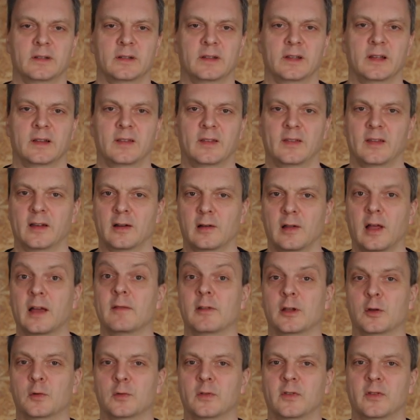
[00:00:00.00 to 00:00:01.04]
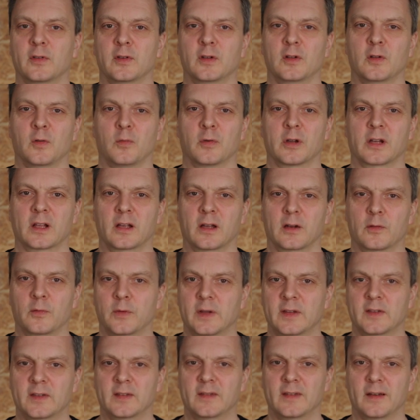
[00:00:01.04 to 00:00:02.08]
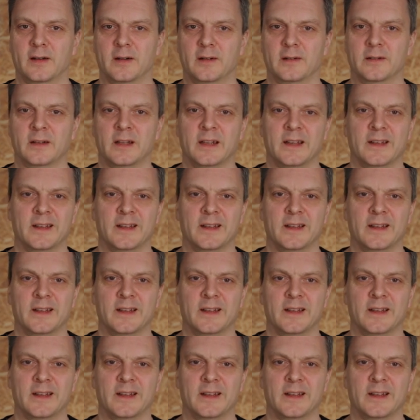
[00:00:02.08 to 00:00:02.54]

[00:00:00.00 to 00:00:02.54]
it's their livelihood, so you don't want to kind of risk their